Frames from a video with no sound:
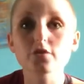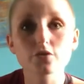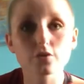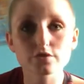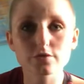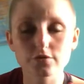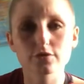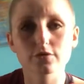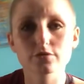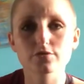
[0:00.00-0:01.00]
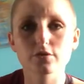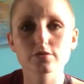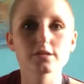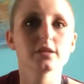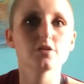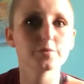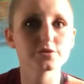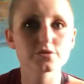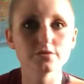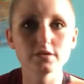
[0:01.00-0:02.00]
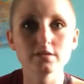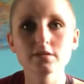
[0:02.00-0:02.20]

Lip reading: those flows a little bit sooner.